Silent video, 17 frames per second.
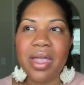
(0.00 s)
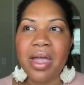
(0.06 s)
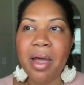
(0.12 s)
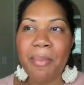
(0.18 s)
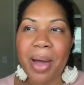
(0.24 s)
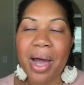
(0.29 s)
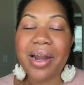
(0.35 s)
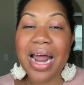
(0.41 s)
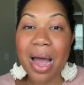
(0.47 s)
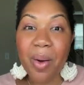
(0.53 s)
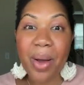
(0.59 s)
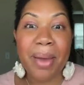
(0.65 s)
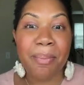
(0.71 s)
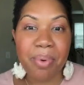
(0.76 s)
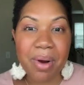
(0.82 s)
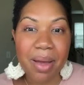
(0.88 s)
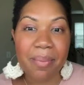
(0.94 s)
about how
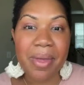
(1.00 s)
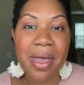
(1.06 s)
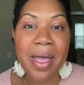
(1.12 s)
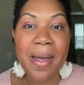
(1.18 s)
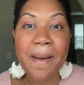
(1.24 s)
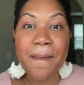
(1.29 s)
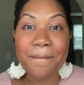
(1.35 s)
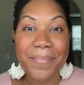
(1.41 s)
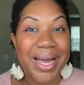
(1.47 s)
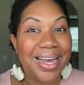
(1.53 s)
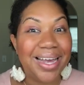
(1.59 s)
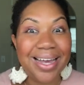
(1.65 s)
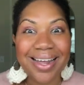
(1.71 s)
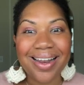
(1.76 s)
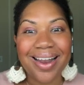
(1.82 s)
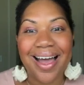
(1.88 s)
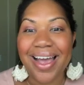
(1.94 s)
I prep my
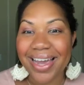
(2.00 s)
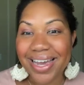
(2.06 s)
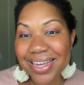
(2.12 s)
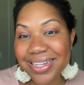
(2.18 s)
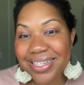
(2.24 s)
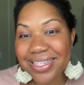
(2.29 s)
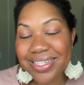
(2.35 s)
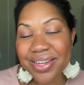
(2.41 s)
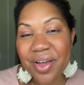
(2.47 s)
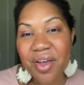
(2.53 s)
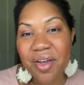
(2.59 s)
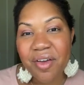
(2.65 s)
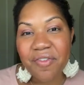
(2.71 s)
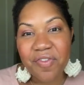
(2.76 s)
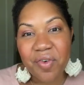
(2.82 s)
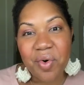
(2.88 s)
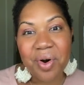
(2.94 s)
clients
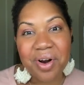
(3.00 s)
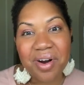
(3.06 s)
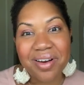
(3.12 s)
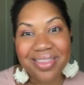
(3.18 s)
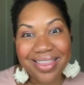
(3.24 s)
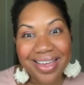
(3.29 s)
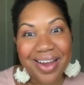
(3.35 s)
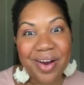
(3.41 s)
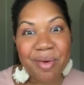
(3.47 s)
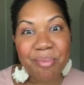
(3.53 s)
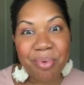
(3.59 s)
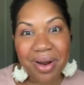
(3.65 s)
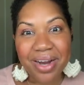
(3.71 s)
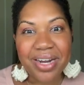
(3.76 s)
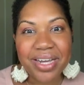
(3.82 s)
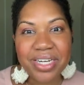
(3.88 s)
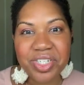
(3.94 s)
for their
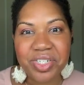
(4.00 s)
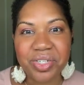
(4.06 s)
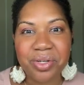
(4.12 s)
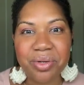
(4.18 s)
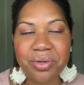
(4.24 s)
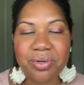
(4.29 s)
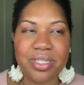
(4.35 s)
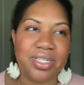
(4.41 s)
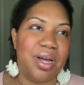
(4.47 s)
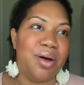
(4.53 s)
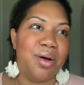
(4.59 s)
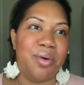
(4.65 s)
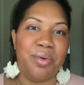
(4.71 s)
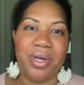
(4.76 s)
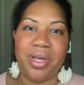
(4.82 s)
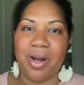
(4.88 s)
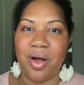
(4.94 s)
branding shoot.
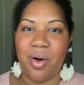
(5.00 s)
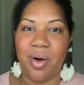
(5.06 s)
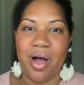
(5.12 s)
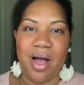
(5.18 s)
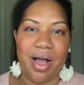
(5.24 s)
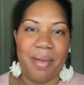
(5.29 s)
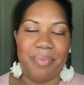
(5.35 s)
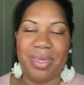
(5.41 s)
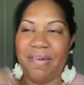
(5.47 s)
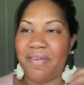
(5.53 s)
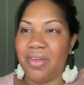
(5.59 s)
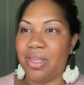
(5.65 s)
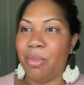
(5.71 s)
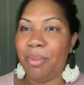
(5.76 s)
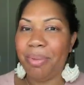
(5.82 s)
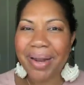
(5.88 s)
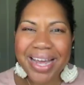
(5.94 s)
So,
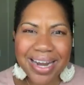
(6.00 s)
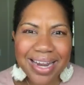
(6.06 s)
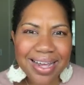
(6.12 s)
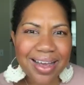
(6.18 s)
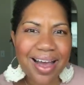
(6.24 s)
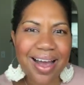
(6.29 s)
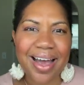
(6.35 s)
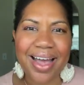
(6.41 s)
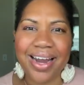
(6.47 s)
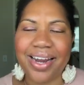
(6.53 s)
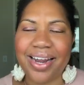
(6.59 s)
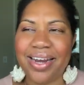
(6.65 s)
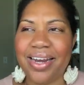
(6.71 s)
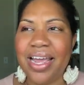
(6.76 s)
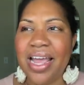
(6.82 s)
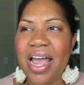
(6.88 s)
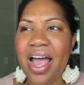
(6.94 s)
giving them a planning guide
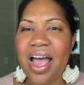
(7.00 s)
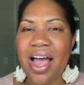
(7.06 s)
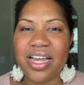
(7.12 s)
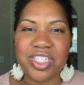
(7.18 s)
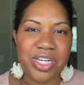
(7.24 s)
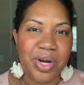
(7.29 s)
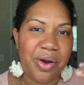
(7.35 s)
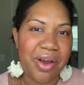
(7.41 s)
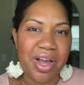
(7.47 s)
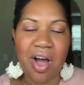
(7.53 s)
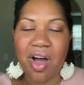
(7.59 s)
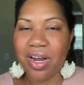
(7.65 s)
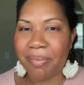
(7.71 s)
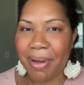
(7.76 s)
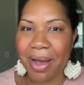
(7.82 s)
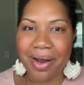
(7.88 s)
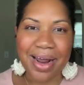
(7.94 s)
and sharing
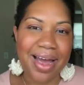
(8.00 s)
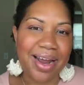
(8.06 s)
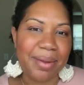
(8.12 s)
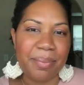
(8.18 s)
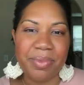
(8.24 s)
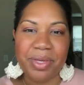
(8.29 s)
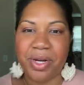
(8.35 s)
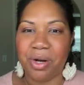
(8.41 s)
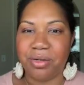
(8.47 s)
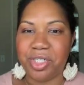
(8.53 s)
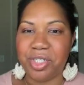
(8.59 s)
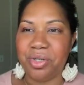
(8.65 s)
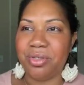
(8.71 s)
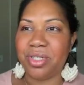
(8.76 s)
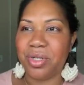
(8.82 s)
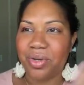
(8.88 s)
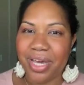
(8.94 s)
all about how to,
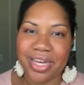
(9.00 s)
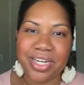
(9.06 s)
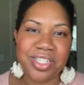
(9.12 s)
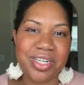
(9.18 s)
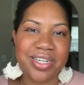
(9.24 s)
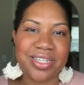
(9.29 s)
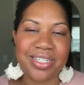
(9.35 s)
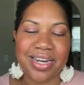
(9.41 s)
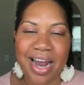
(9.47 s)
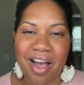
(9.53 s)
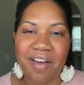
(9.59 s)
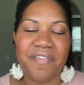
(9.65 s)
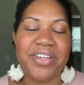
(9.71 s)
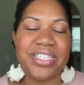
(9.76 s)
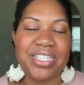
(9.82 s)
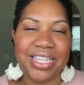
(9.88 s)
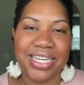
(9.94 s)
choose locations and
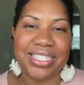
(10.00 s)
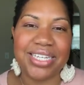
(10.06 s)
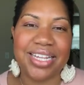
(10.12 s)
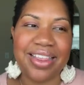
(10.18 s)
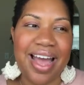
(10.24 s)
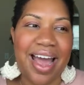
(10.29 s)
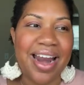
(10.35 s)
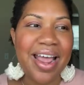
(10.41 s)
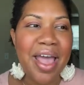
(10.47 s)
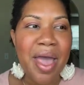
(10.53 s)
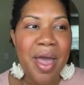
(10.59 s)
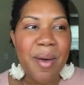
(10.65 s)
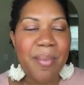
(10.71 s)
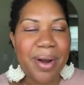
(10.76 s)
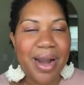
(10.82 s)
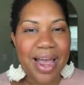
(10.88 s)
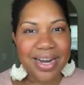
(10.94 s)
outfits and things like that.
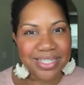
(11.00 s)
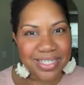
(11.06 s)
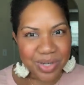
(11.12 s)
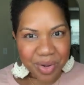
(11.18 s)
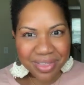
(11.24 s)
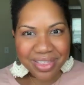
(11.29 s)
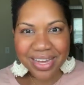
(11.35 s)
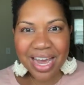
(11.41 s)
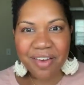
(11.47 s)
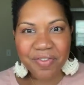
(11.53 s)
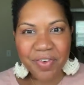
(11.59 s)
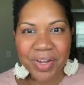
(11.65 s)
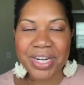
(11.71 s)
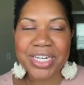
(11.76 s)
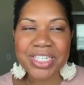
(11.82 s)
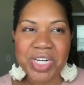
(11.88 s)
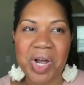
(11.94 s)
But I don't think I
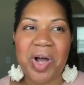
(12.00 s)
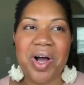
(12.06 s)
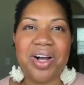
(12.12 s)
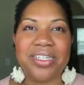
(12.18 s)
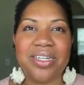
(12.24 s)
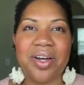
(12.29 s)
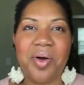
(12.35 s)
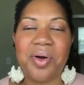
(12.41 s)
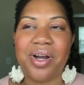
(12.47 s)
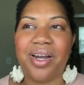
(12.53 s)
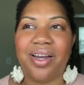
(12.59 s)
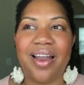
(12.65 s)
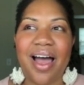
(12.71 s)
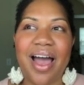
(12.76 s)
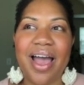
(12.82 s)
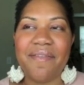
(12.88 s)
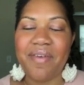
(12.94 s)
really talked on a
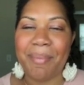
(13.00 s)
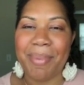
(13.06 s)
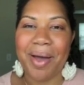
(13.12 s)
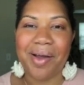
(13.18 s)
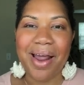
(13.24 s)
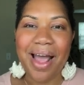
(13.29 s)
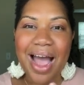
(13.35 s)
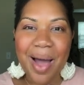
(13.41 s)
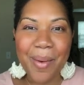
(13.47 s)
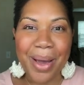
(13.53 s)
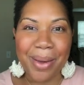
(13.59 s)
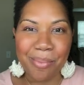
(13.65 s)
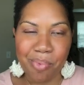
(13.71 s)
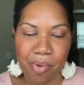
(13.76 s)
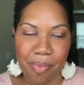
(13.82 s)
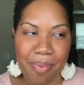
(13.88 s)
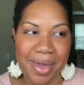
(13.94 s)
live about how
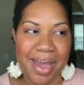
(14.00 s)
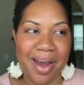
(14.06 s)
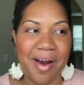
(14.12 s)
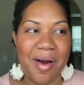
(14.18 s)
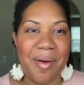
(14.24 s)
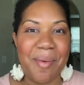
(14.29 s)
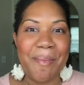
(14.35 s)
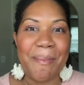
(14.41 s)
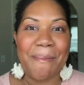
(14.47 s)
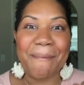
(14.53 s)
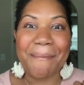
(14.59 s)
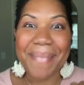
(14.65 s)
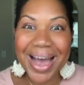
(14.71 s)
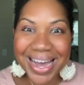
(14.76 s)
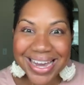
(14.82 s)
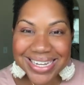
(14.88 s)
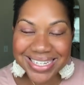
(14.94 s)
I prepare
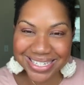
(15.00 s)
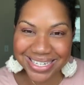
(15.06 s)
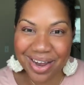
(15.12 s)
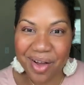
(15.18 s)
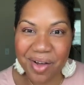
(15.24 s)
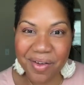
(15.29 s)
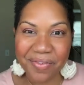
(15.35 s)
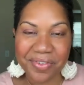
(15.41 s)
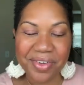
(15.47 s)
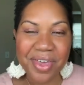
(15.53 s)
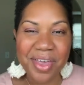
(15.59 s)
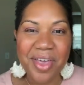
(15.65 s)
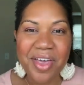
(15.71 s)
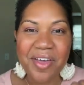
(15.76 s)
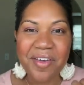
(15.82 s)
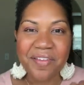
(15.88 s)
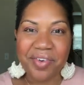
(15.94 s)
myself
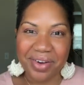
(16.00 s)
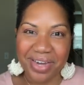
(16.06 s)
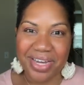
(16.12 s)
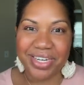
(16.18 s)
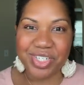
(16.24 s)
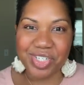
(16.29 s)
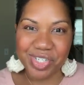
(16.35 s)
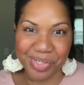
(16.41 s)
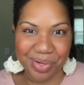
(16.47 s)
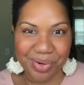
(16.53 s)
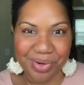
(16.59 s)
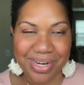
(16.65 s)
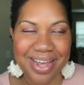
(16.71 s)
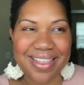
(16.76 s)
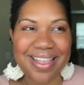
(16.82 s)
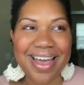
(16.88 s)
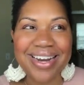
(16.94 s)
for each
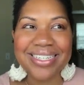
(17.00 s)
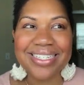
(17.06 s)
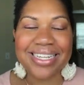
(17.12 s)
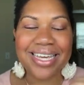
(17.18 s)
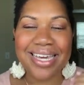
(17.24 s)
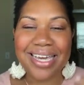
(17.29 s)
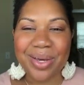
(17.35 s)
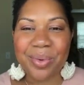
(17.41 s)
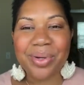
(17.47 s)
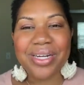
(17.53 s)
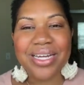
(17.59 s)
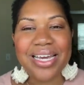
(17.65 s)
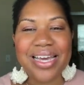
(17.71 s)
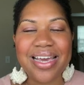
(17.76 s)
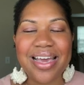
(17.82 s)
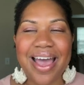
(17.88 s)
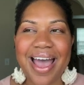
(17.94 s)
shoot. And that is
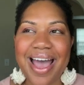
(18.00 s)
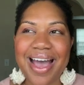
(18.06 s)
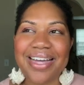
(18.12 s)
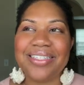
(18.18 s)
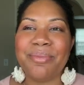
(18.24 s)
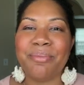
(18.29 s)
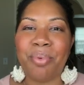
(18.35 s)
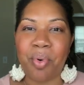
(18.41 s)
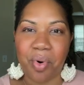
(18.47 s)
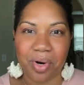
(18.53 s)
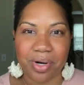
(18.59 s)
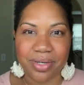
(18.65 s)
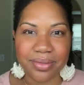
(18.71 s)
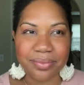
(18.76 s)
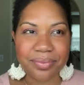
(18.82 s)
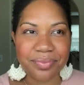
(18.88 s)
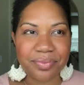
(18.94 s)
equally as
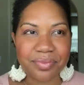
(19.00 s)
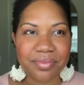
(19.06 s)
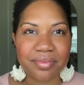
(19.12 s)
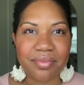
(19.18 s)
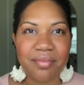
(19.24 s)
important